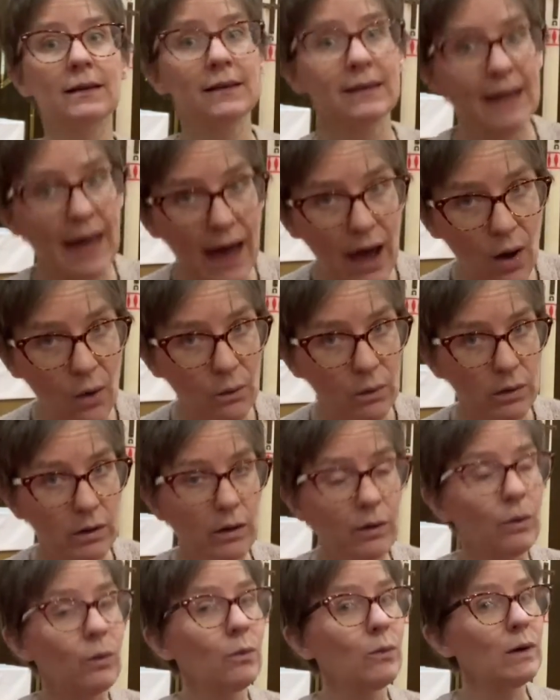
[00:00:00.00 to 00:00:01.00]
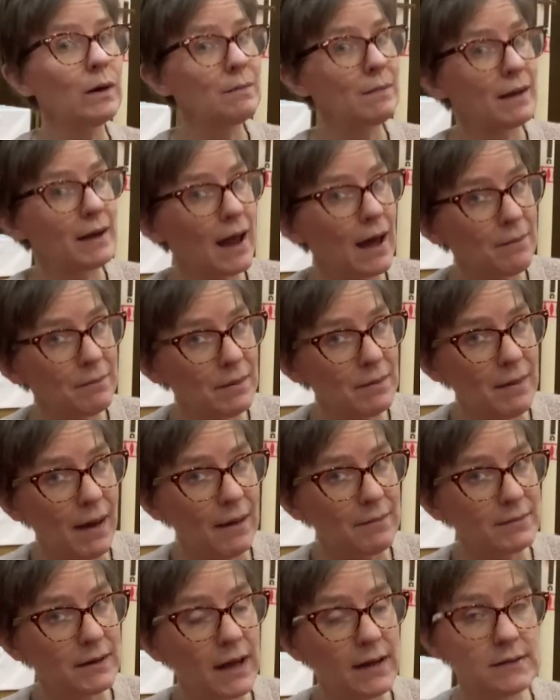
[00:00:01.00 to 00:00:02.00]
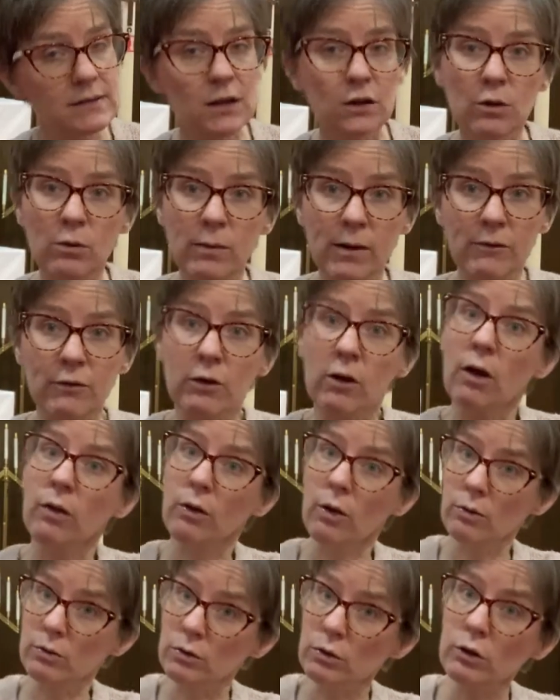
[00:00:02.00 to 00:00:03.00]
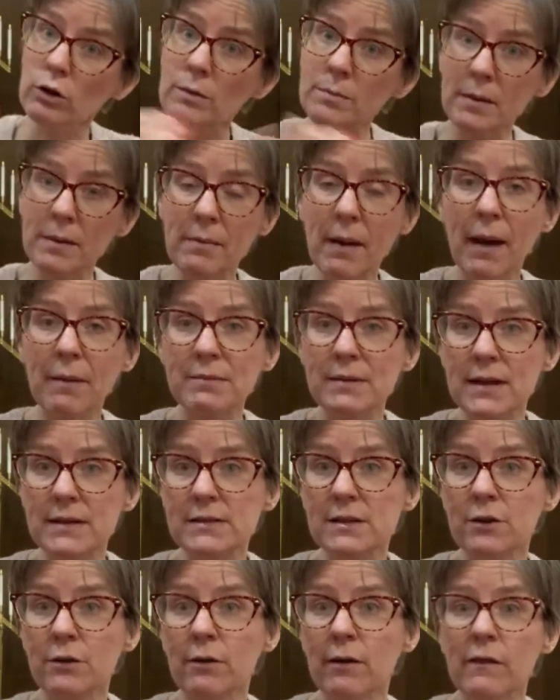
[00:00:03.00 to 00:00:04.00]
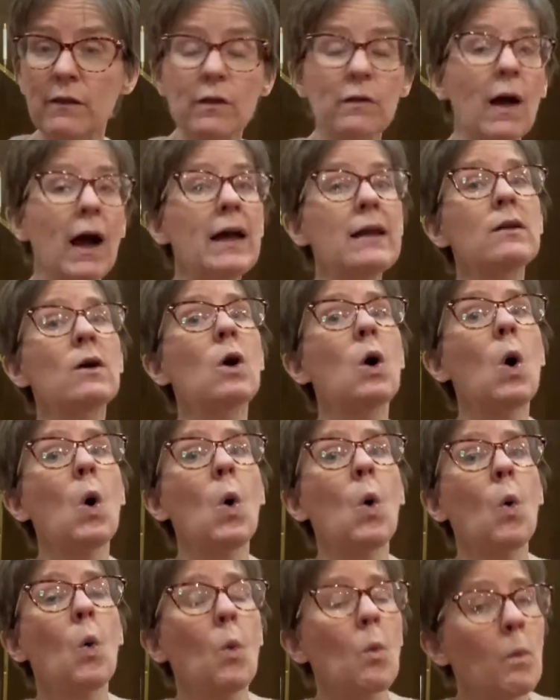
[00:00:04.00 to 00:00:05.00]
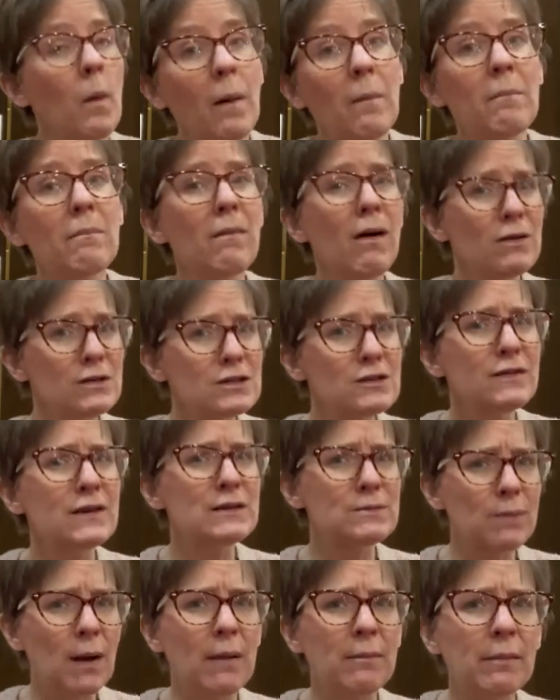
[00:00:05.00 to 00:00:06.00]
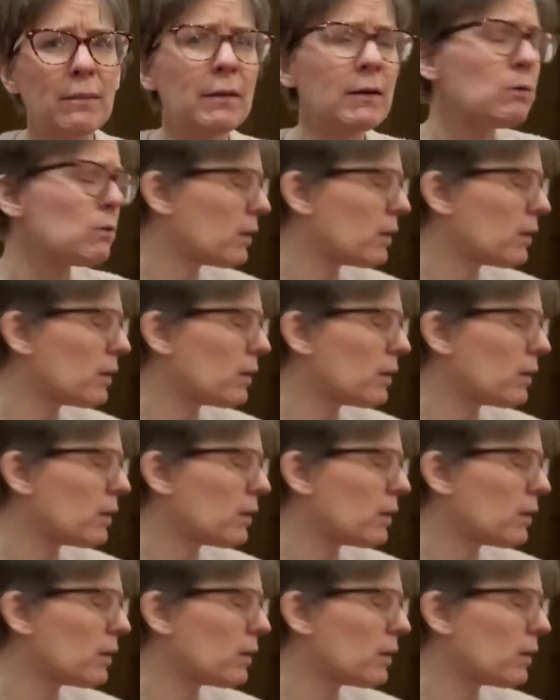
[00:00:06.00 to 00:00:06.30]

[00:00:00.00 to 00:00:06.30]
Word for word: Now, we may not be baptized in a river, although you could be baptized in a river, right? But most of us probably